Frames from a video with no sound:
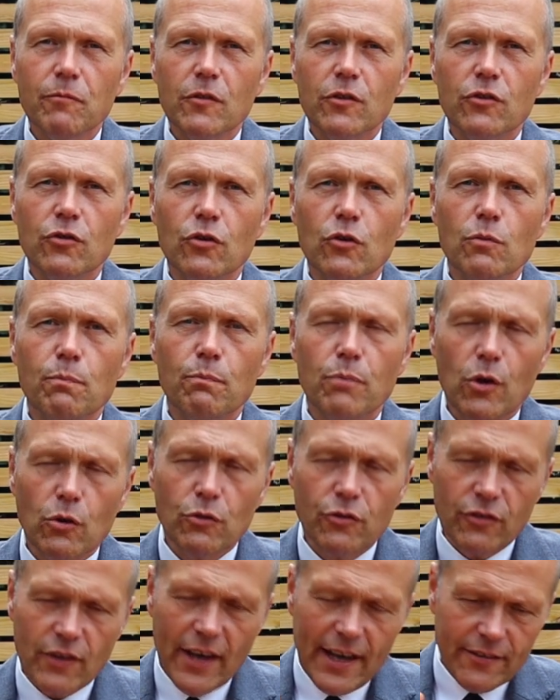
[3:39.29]
to
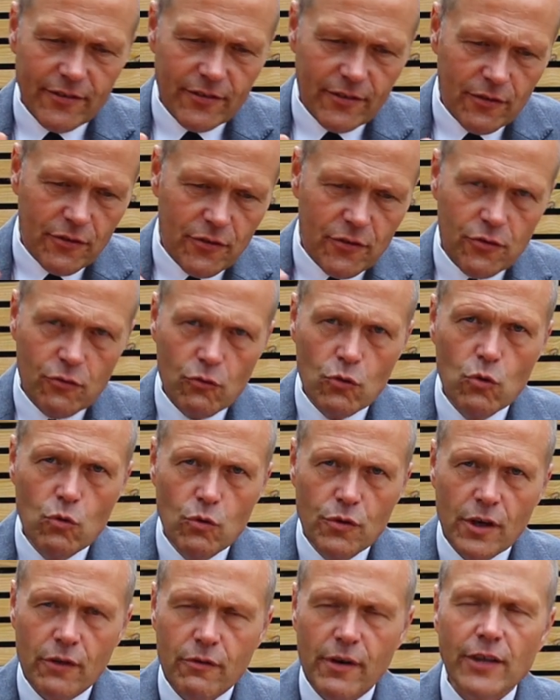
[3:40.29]
process
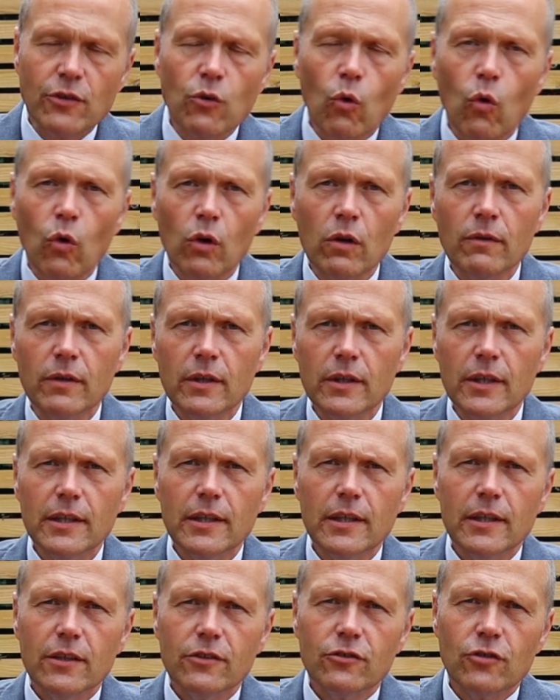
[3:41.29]
through the Great Hall
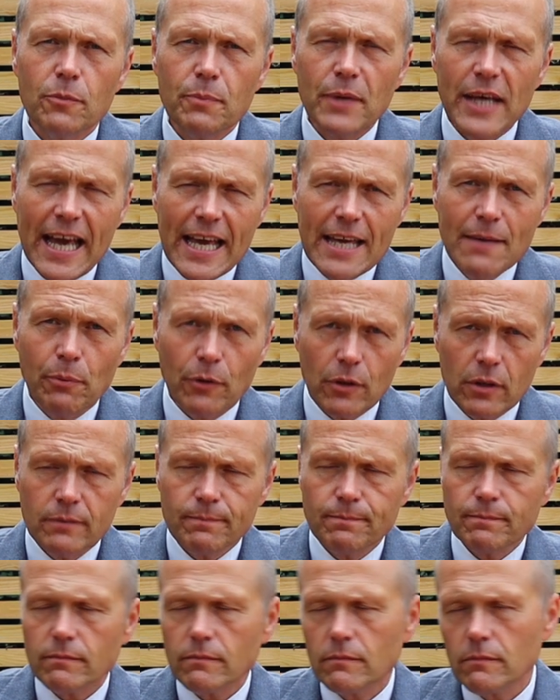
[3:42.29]
to be able
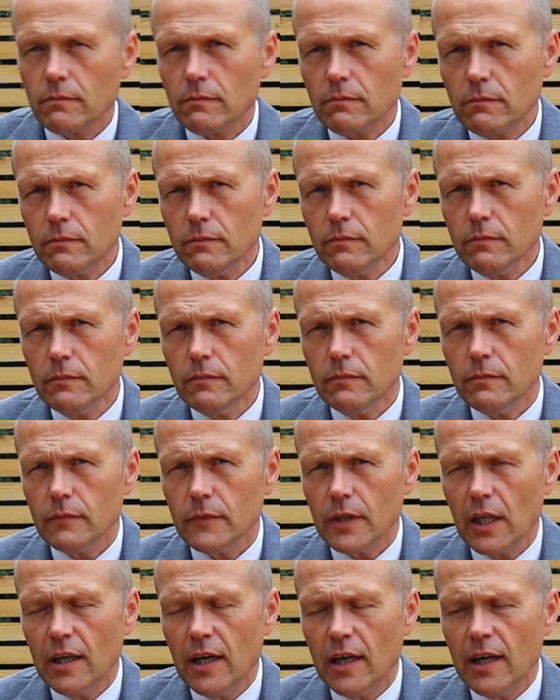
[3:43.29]

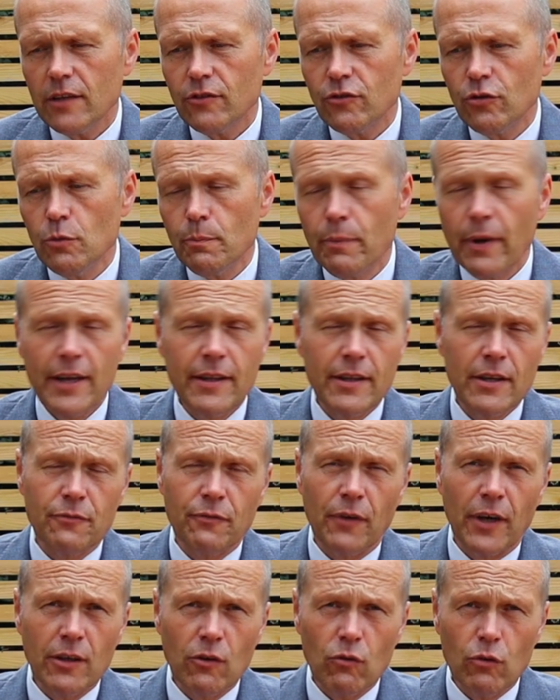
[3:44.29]
uh, to pay their
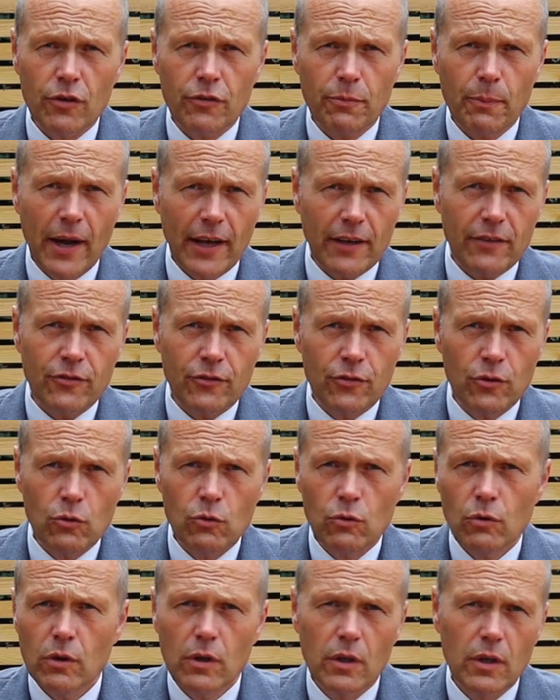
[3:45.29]
final respects
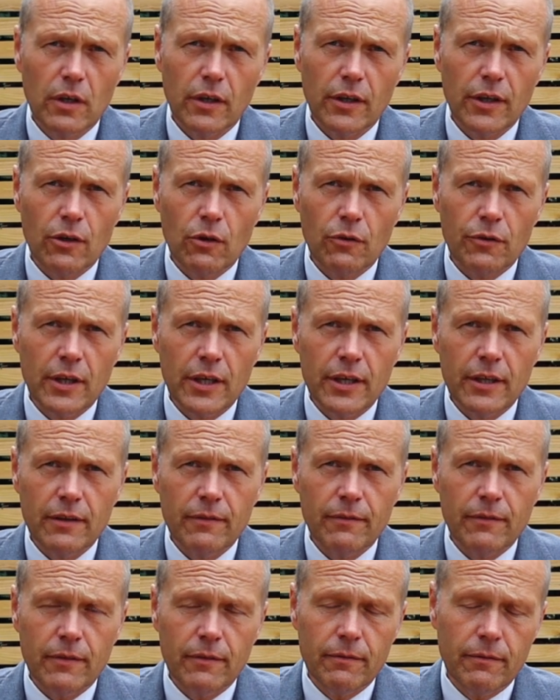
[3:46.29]
to, you know, the,
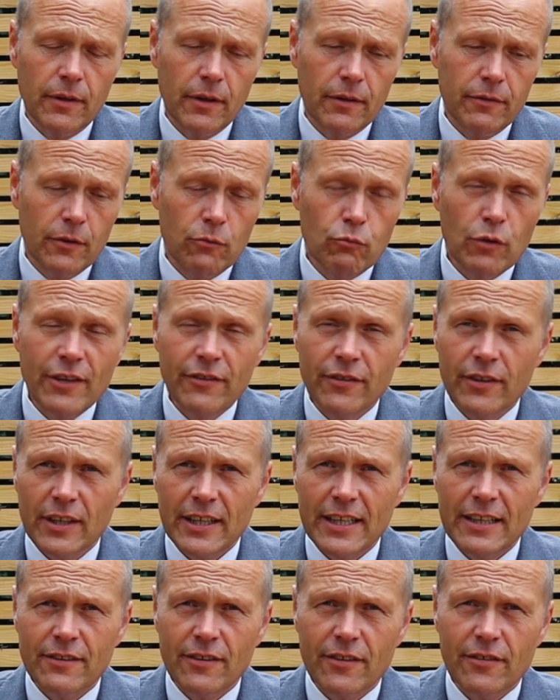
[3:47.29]
the, the
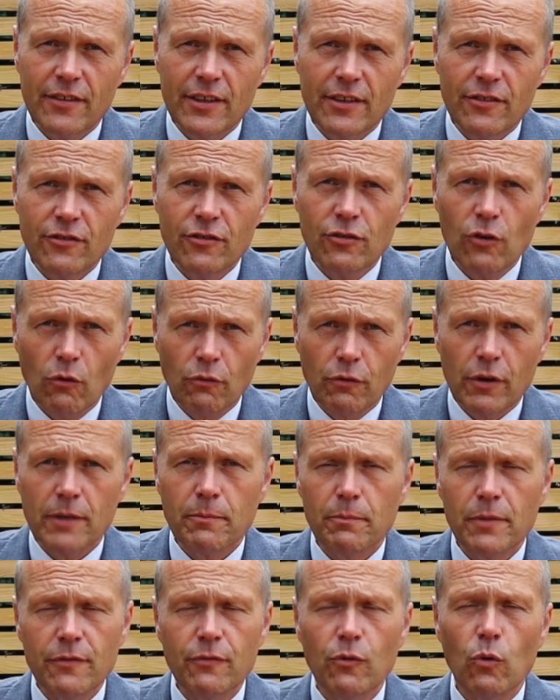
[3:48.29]
recently deceased sovereign
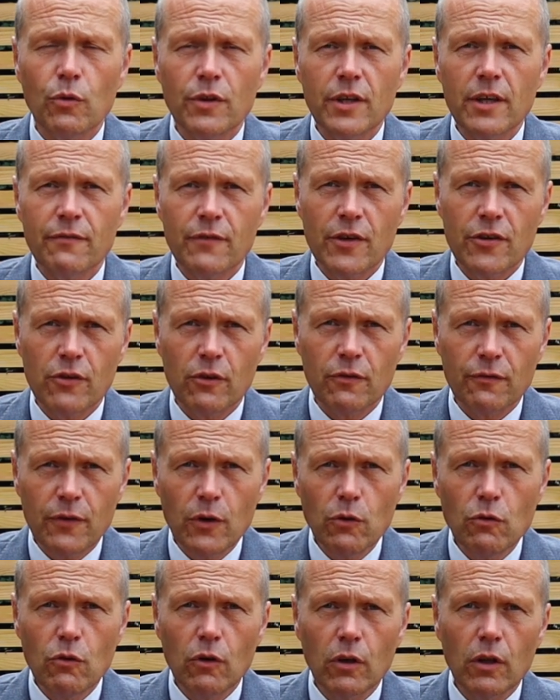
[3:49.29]
before the official
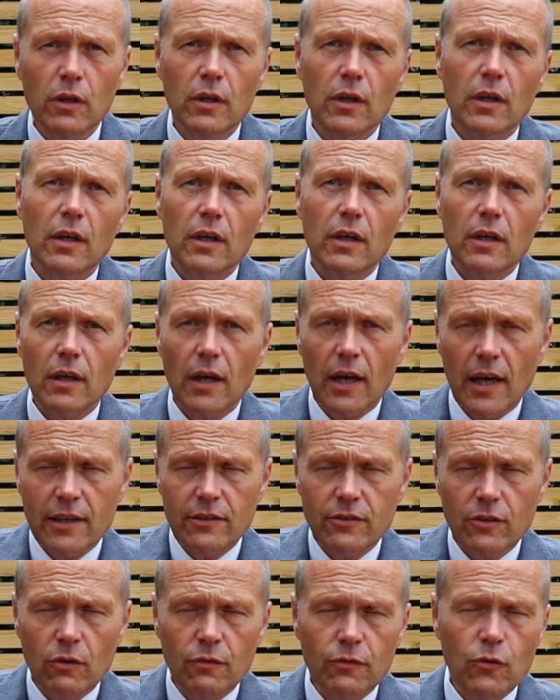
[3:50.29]
funeral,
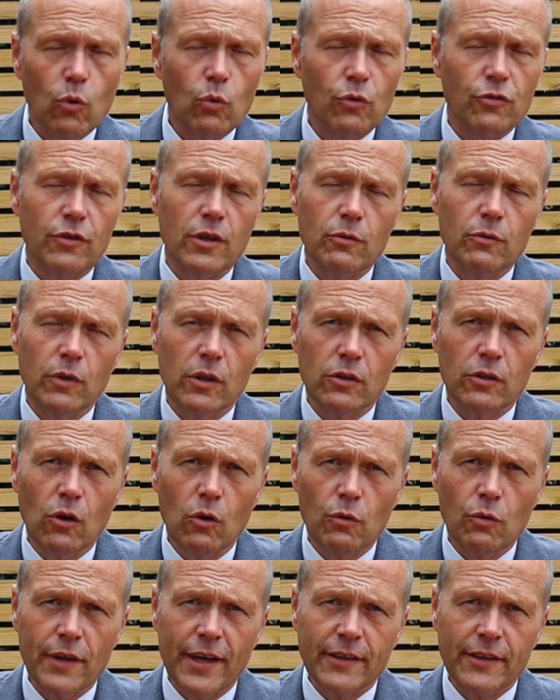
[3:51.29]
and of course they will
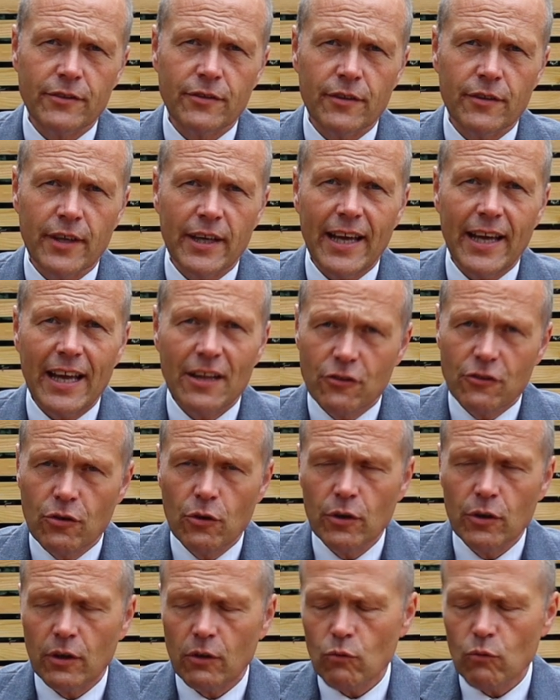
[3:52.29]
go then to their
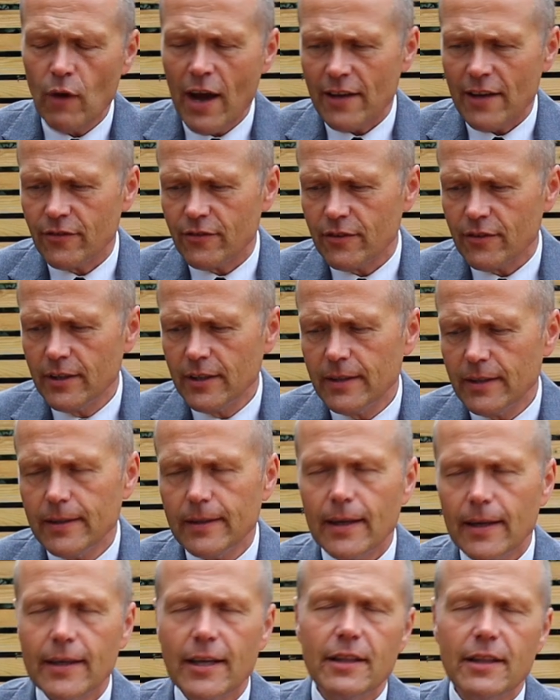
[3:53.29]
eternal rest.
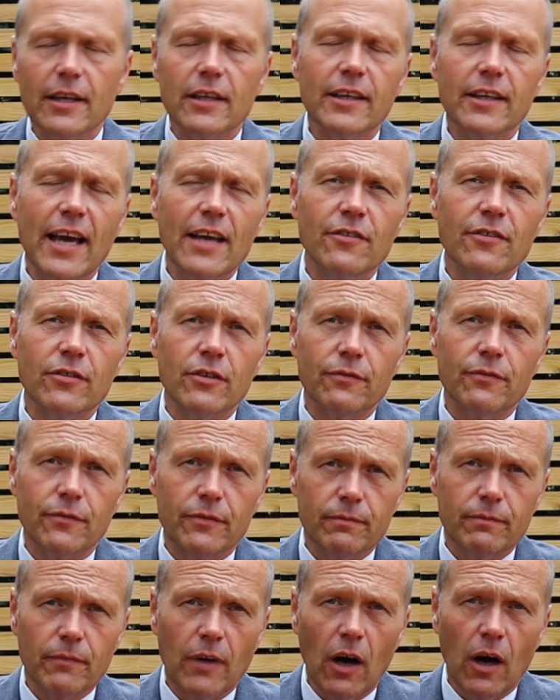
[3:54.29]
And in the case of
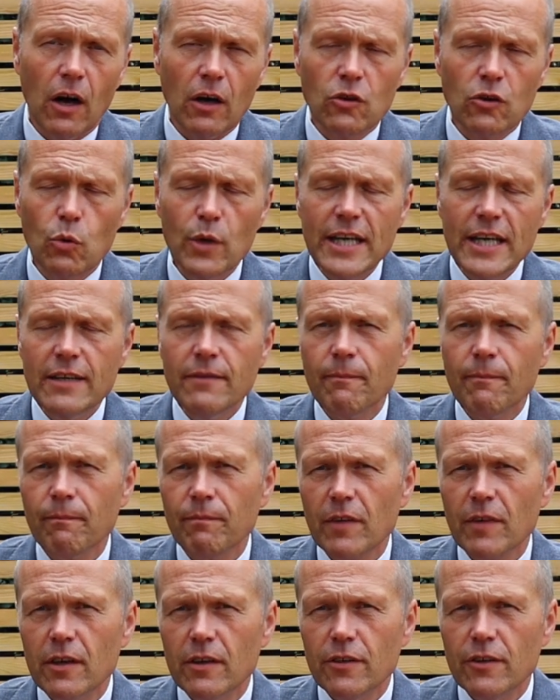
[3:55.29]
our Queen,
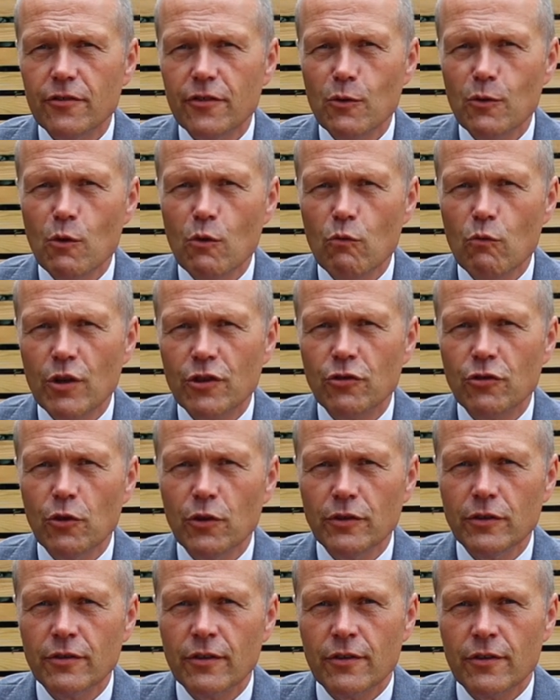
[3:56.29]
she will
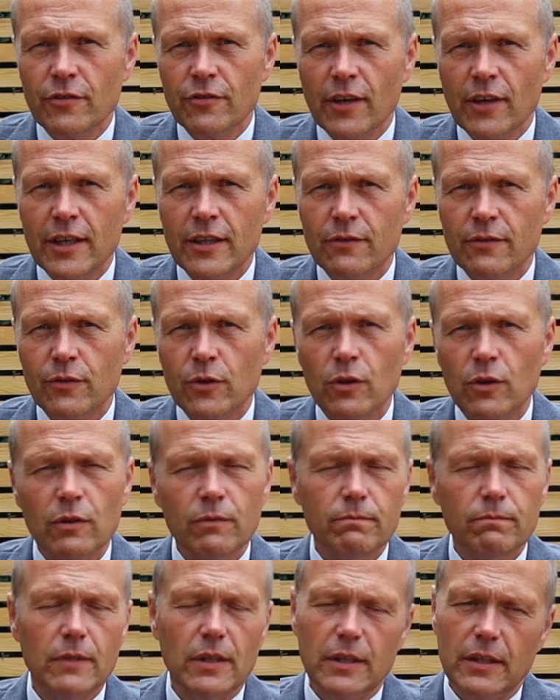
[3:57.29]
return to the side of her
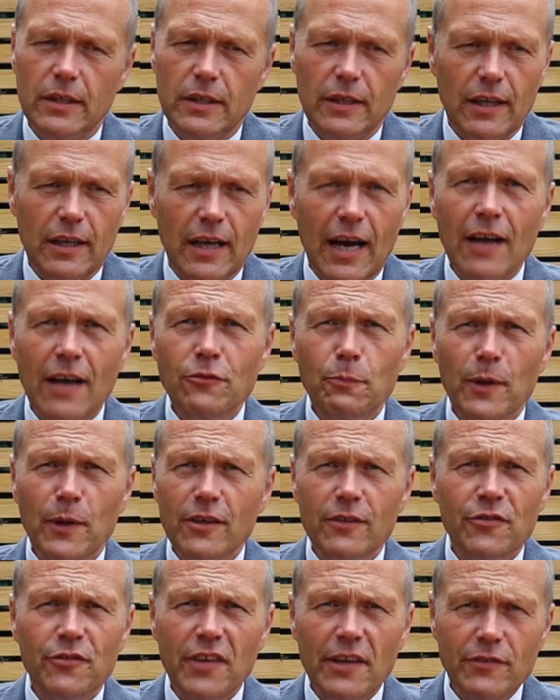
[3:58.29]
husband
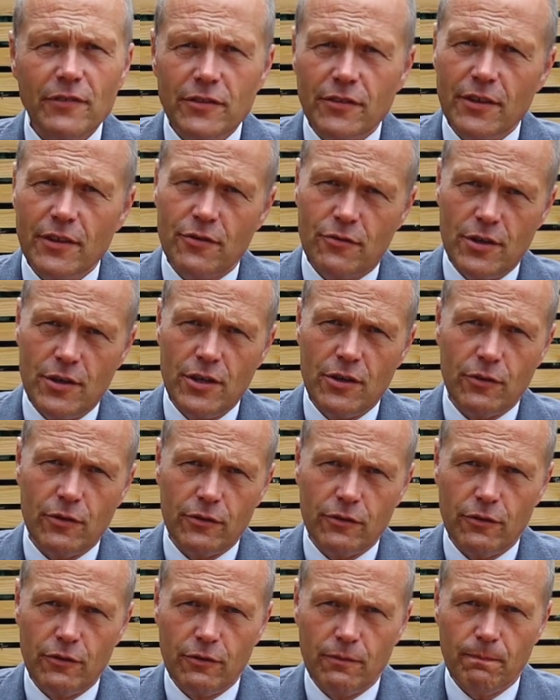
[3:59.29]
of 73
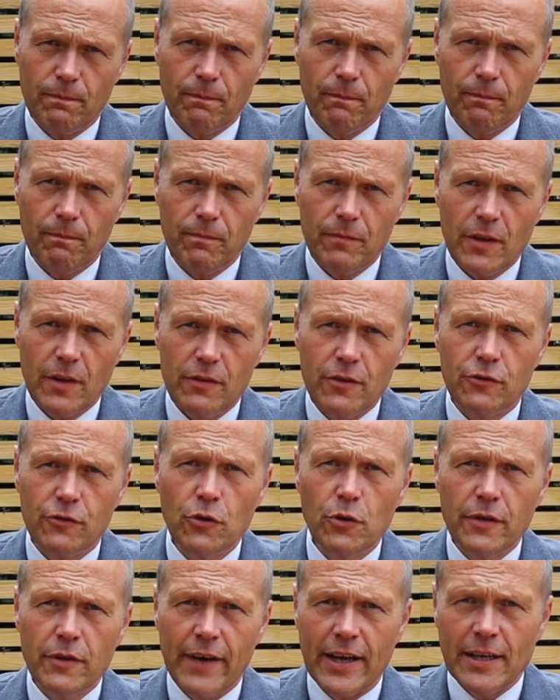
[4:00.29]
years the
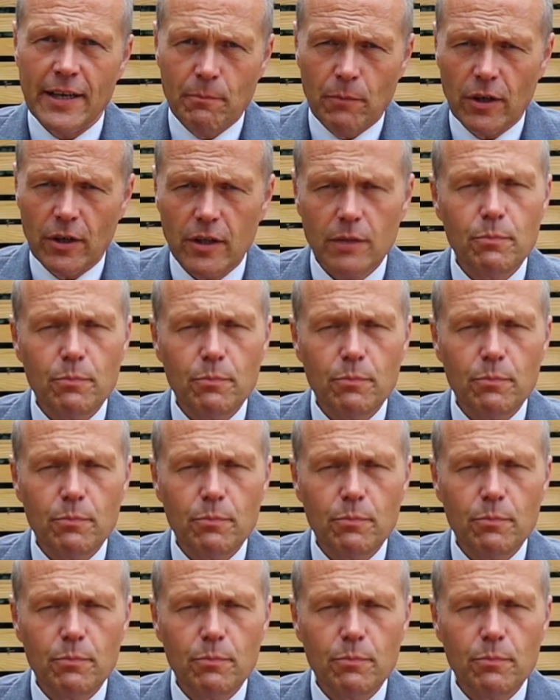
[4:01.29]
Duke of Edinburgh,